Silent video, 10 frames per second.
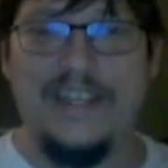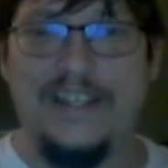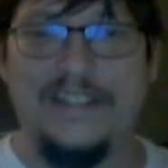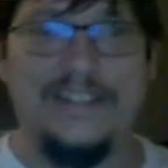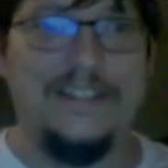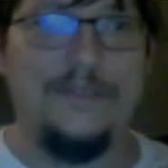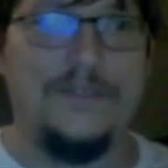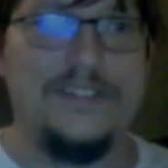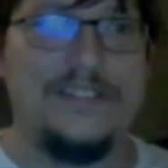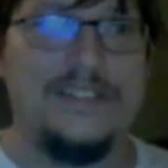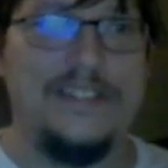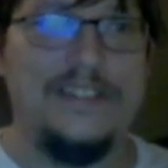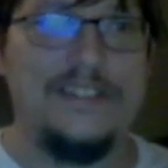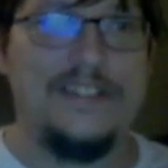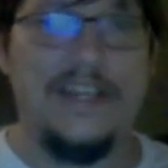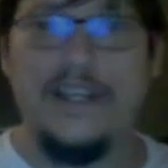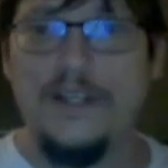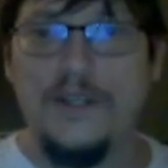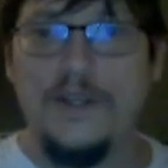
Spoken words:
head, he's like